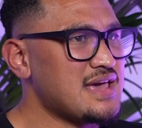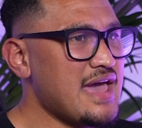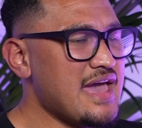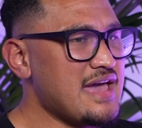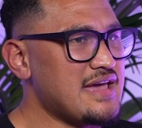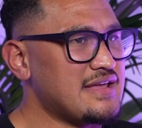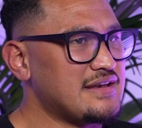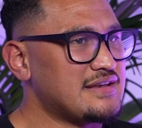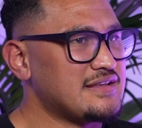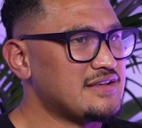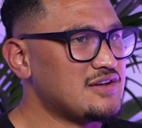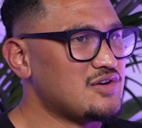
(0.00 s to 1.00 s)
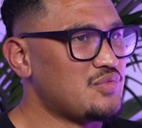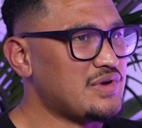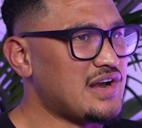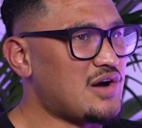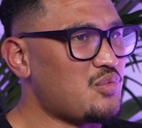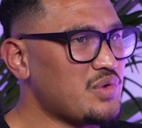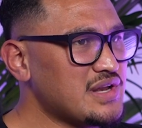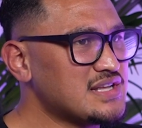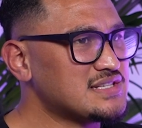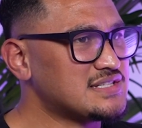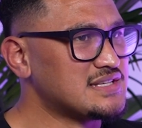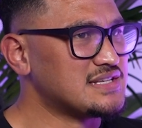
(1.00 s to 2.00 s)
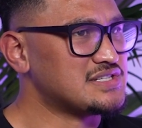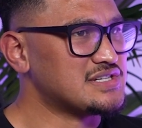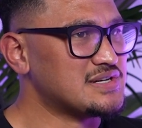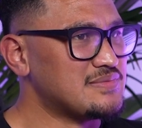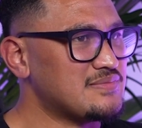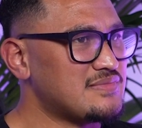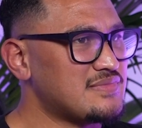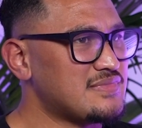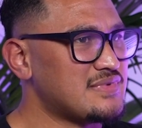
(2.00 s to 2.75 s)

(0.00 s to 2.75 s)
And when I went into the gym